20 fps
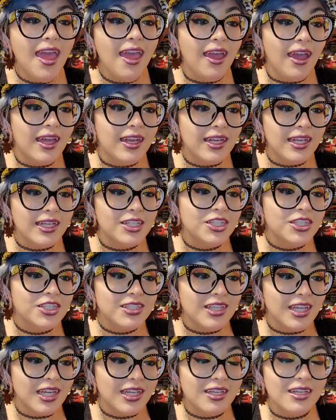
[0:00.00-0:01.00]
and I just
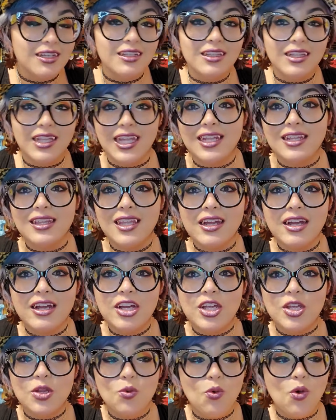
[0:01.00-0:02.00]
like laid there
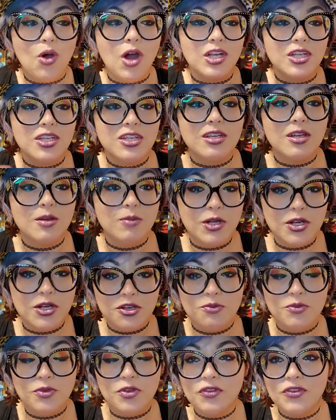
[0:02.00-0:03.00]
and watched a bunch of
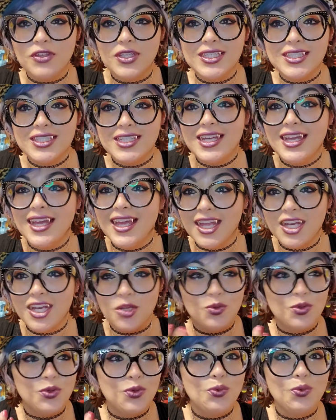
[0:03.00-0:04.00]
movies, and it
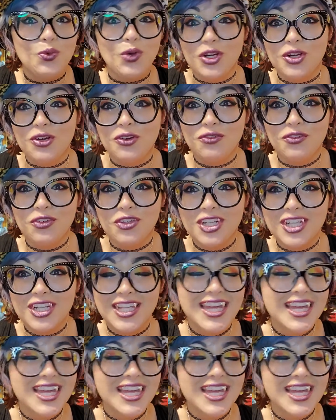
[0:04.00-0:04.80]
was wonderful.